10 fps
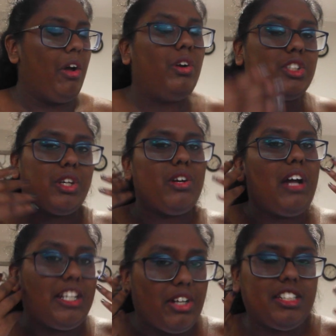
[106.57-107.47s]
Also,
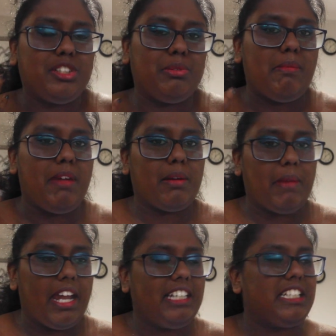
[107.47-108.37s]
I tried to do my makeup
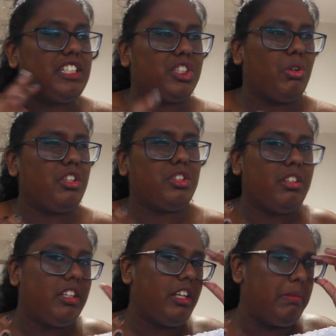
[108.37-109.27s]
80s. It sort of
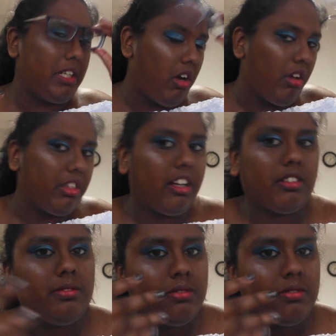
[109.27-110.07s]
turned a little bit gothic.